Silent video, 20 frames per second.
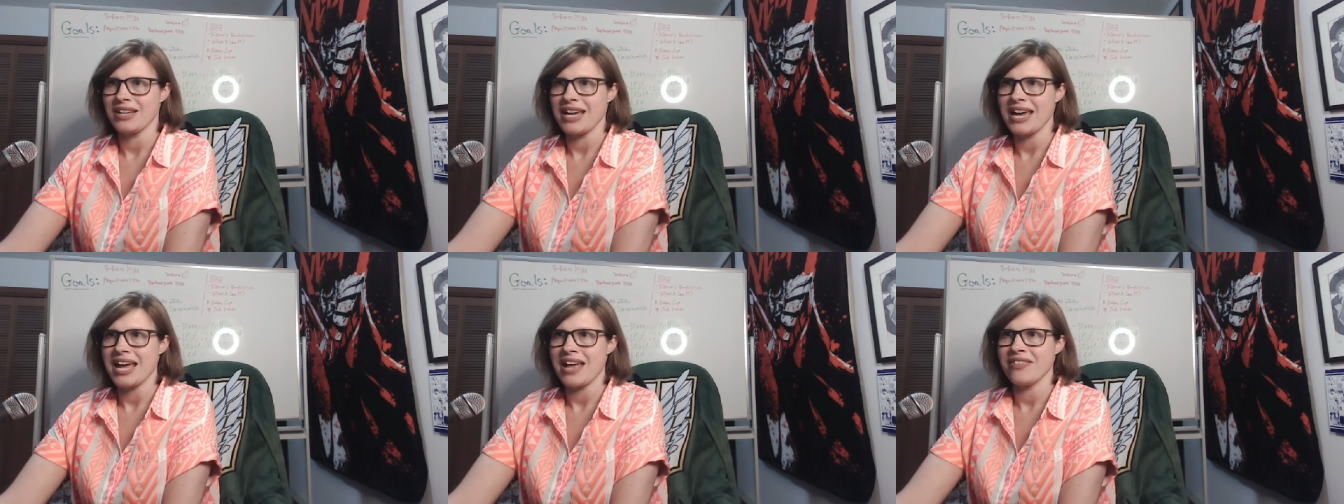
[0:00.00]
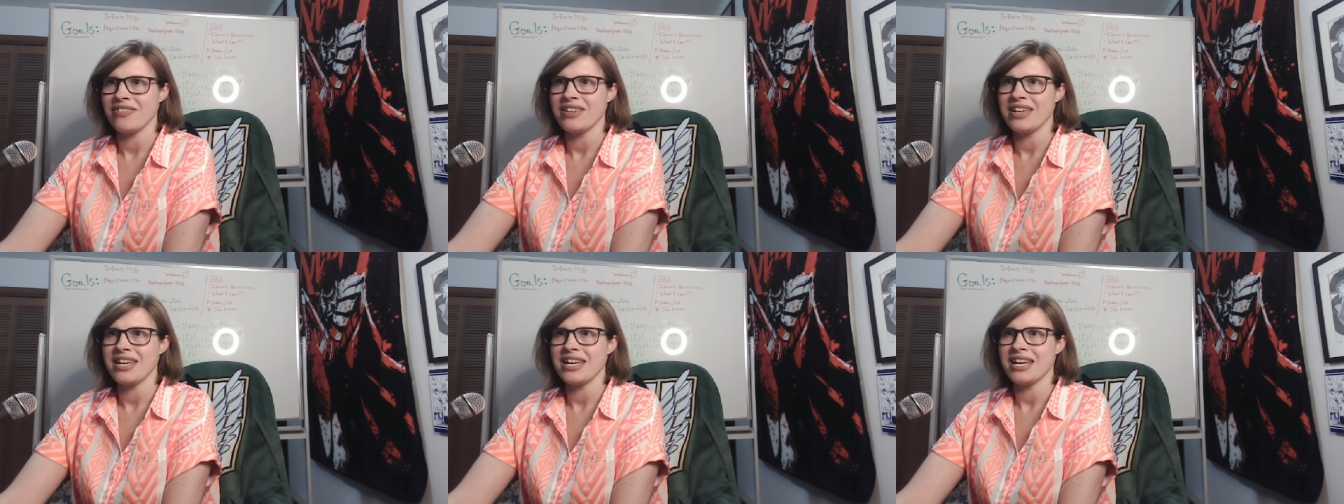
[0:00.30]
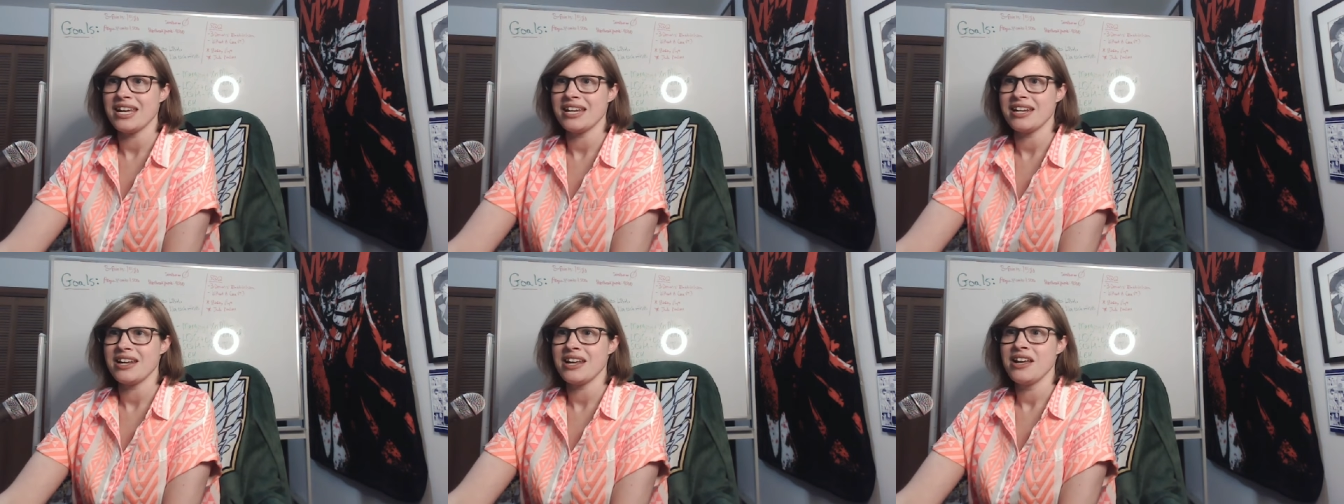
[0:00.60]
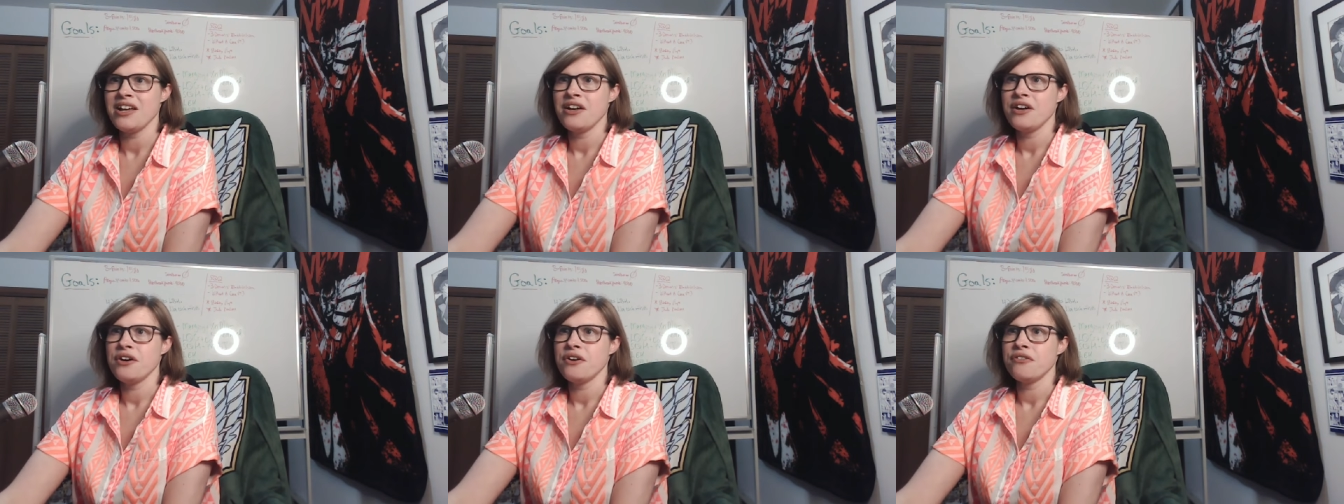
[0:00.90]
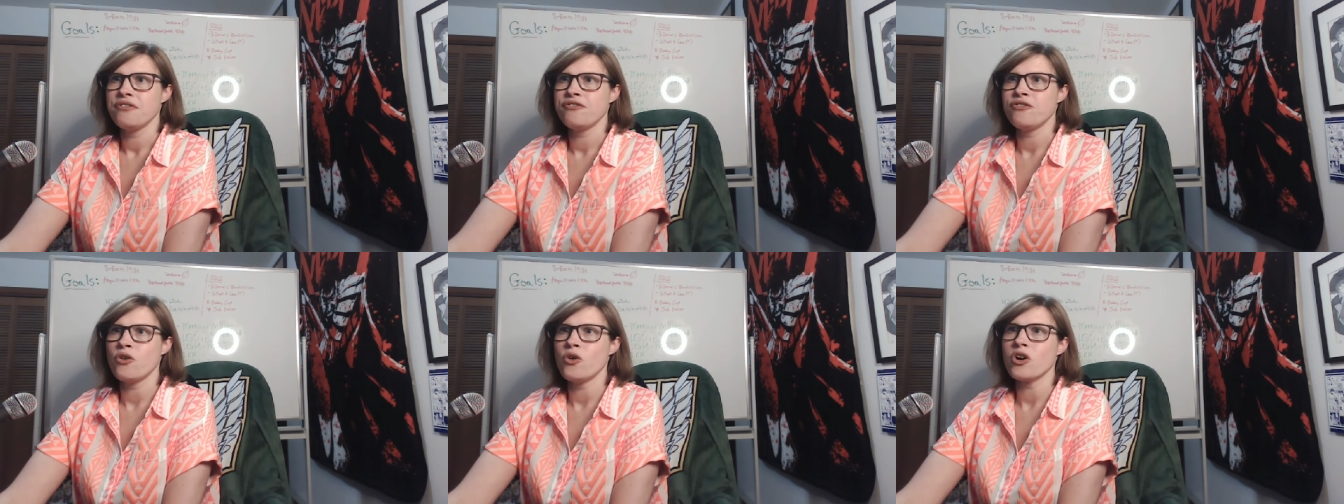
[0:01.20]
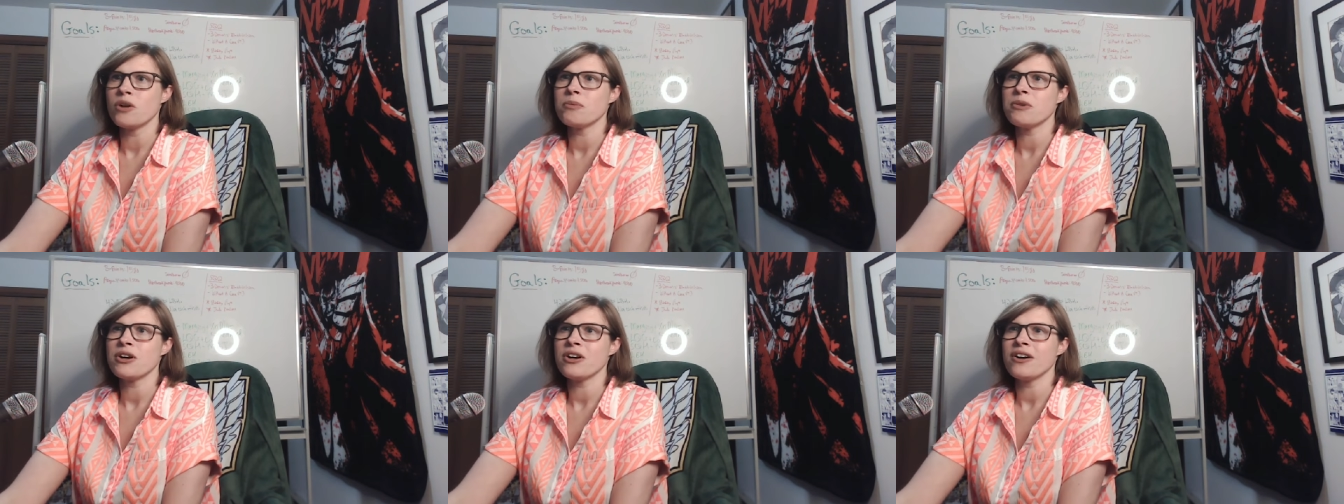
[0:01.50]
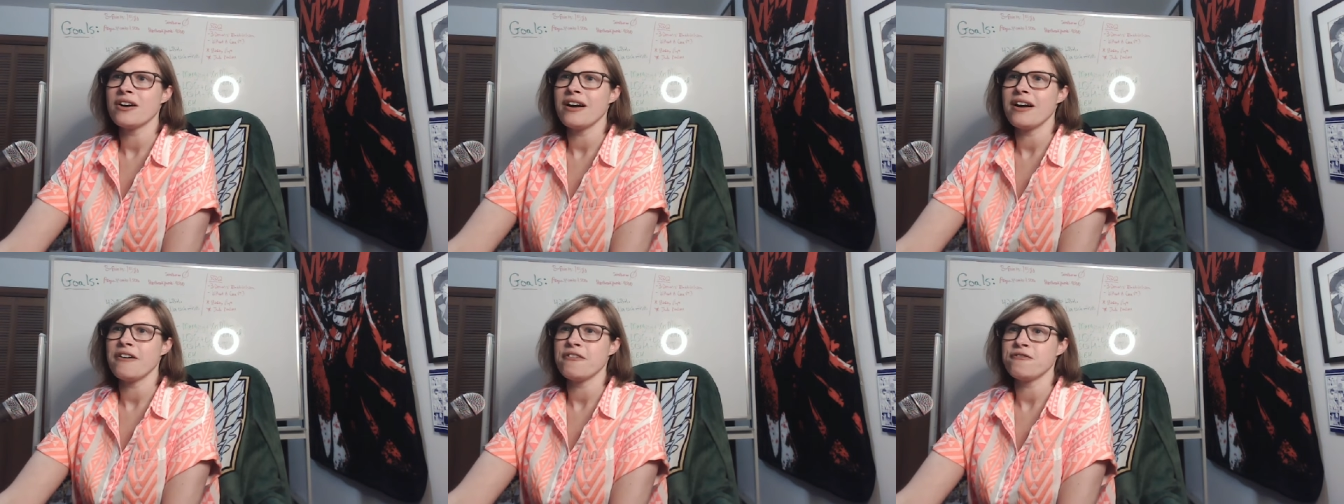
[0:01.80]
And then
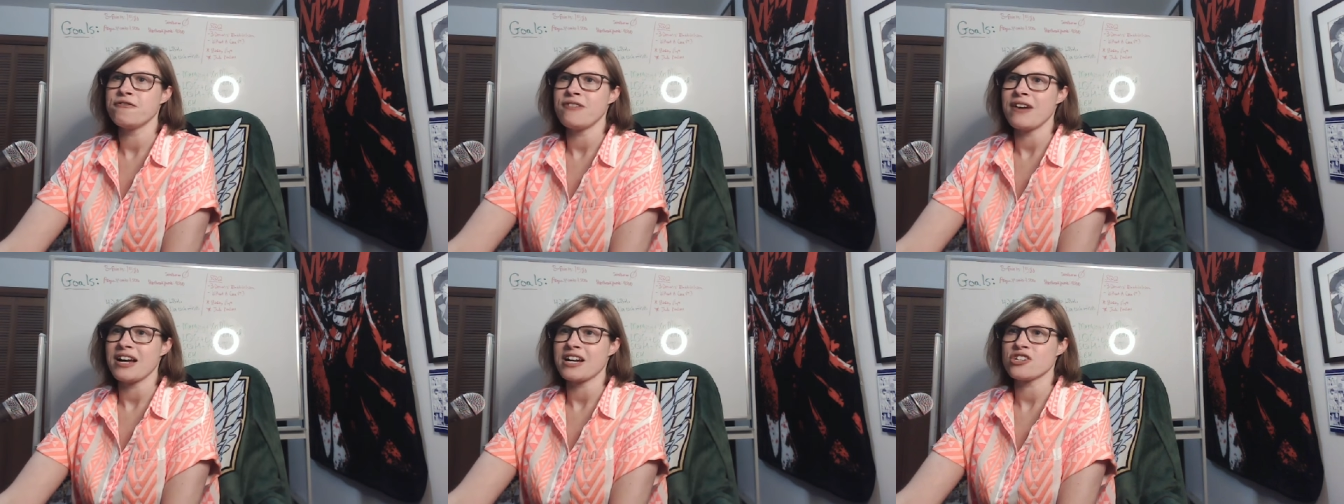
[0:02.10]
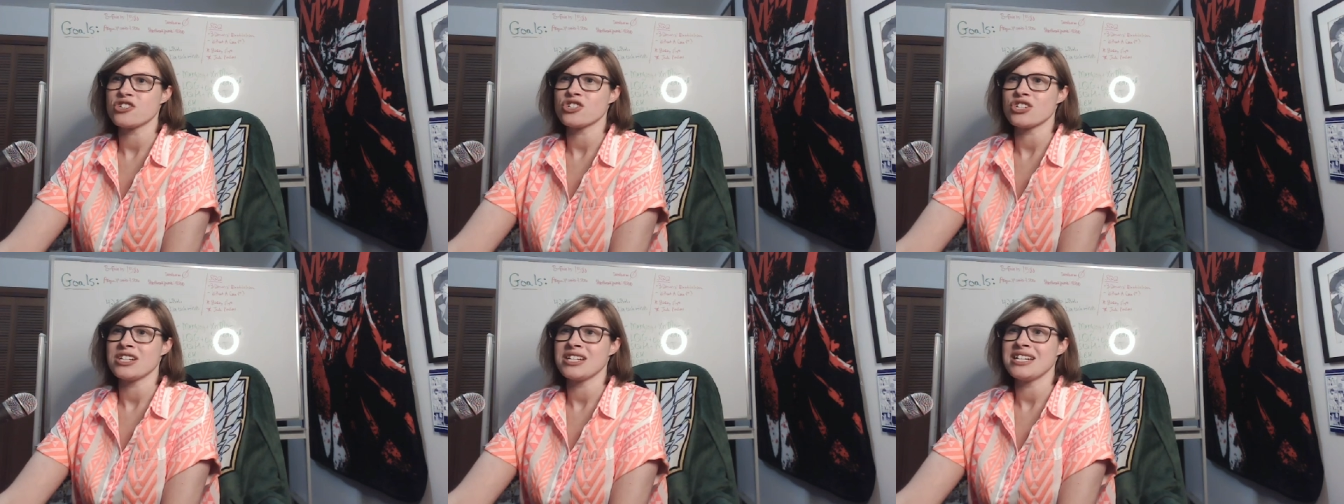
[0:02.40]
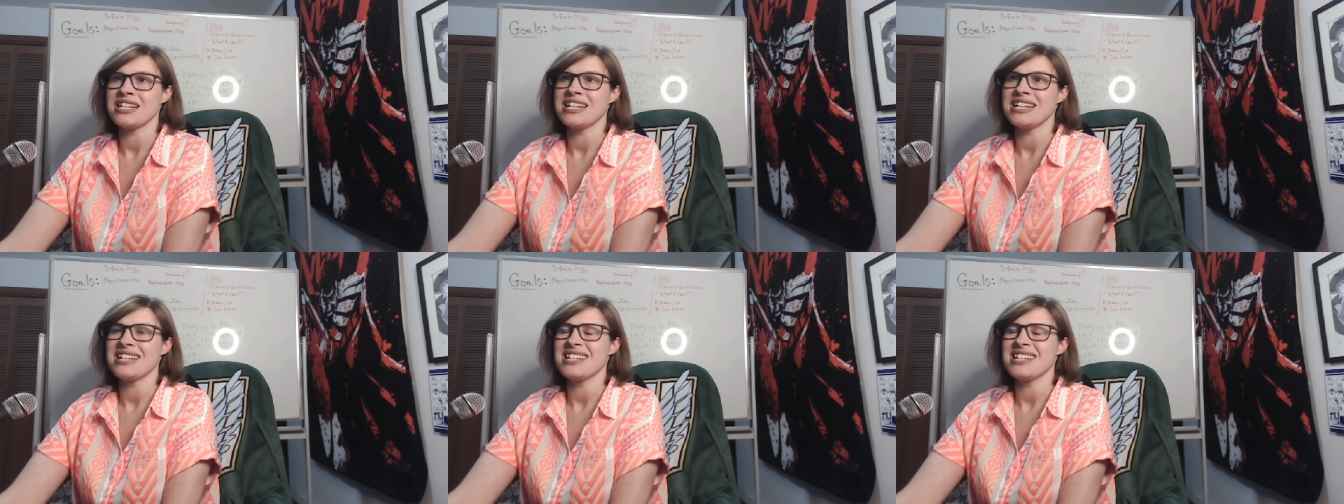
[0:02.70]
former affection